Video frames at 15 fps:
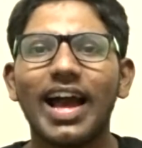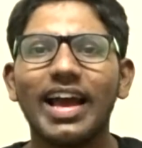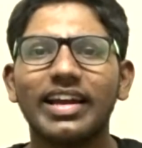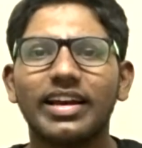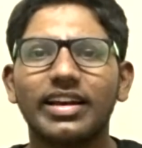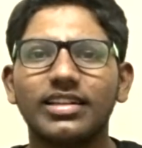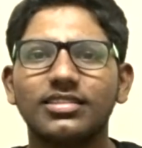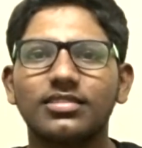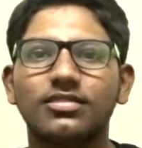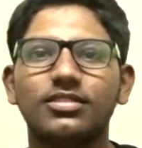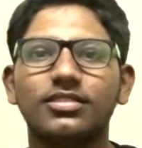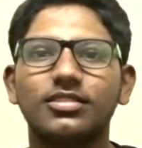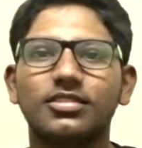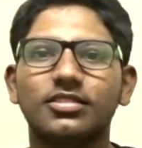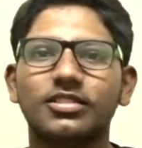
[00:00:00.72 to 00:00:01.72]
Hi guys,
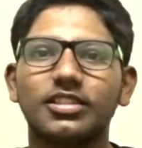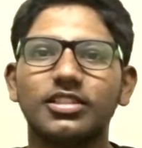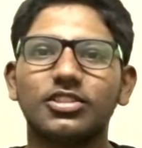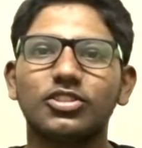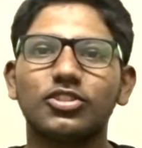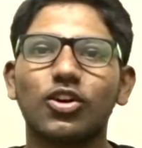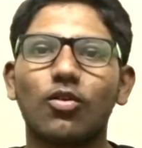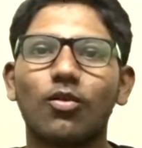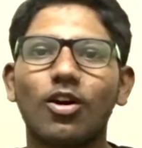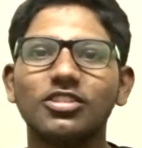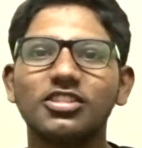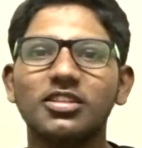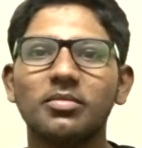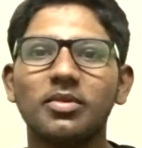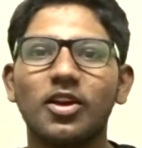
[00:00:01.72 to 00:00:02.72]
this is Krish. You are
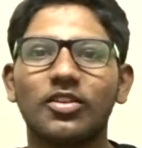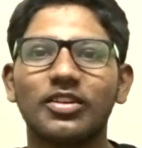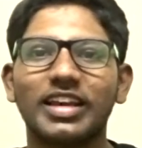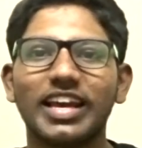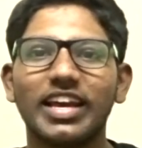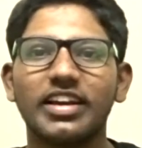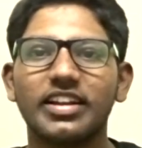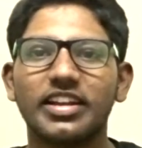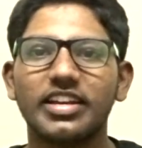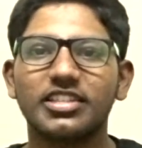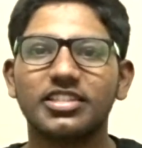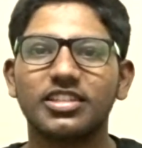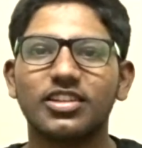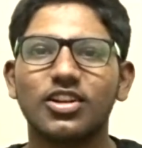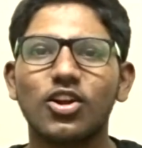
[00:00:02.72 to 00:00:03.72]
watching me on
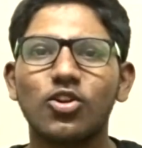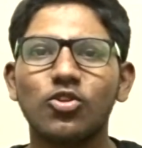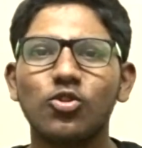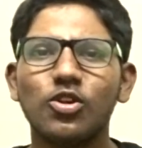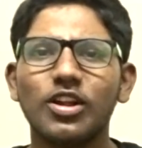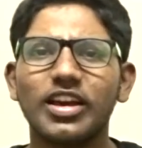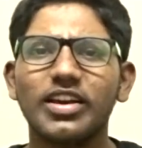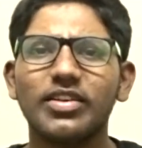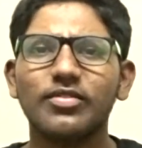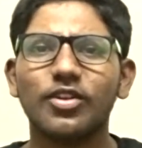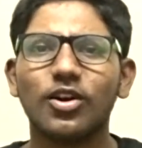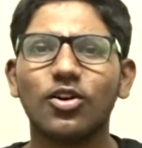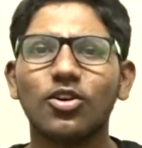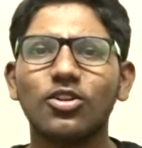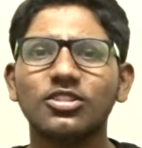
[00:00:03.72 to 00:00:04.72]
kcreation. Today we
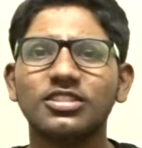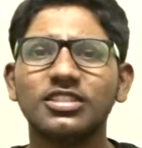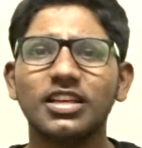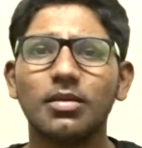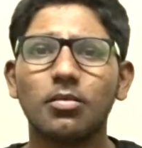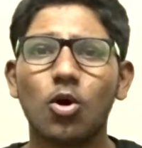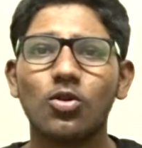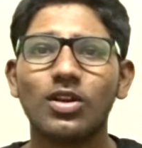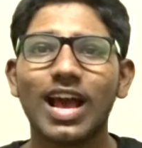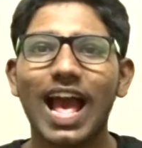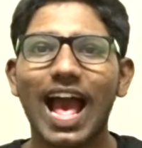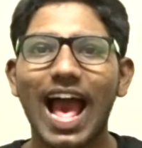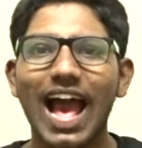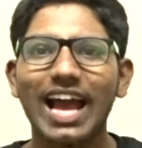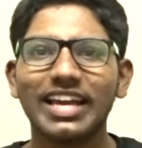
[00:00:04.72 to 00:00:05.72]
are going to see about
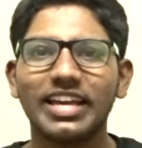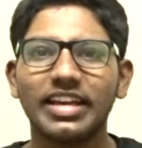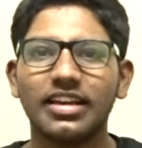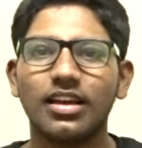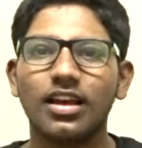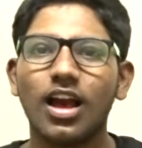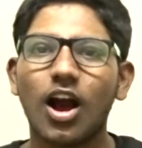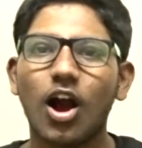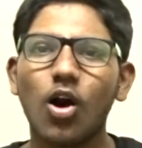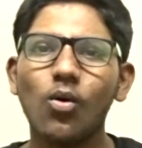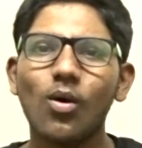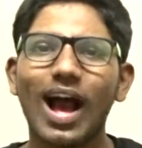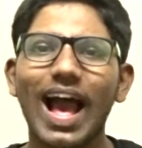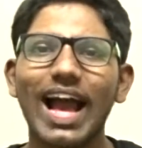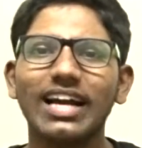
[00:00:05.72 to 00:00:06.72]
hacking. How
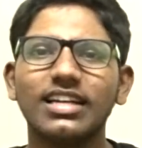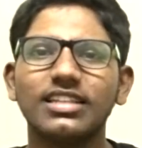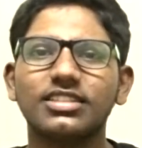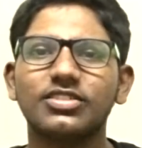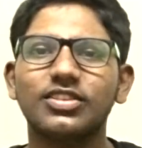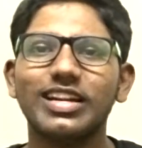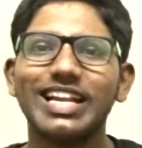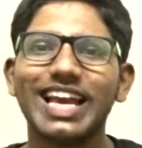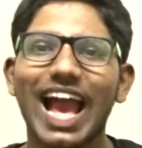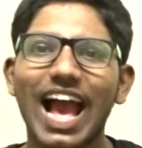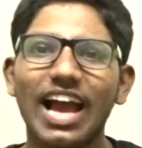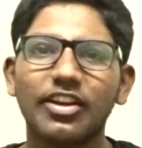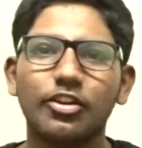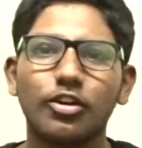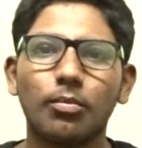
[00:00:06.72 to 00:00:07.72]
hackers really
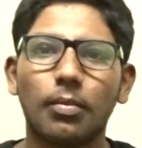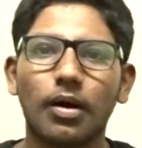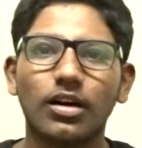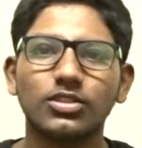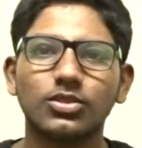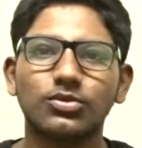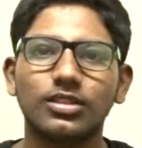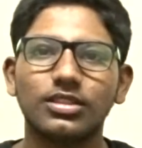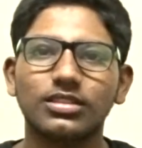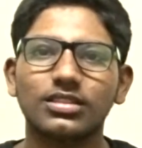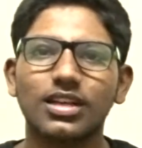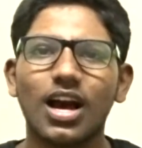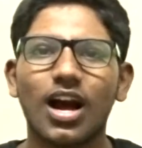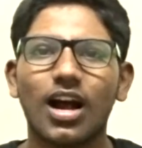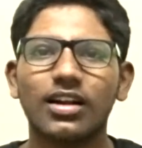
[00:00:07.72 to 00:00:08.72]
hack your passwords
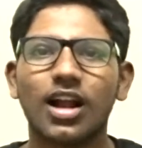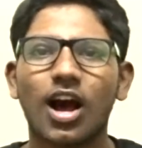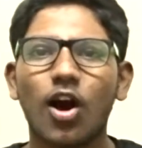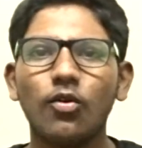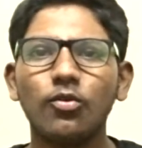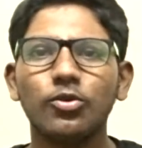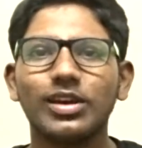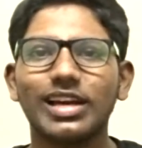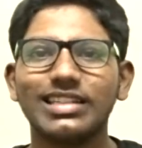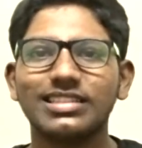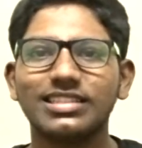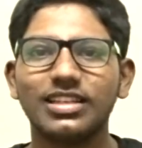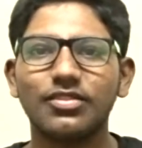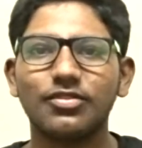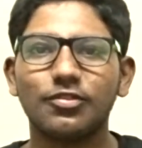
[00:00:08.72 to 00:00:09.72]
and how you can
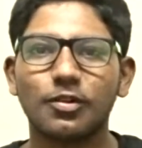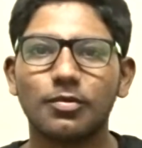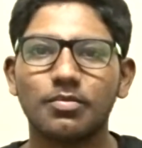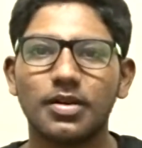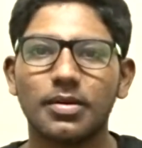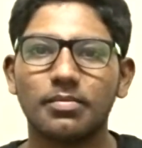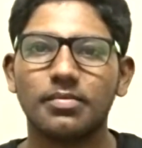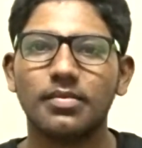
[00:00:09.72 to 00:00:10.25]
save from them.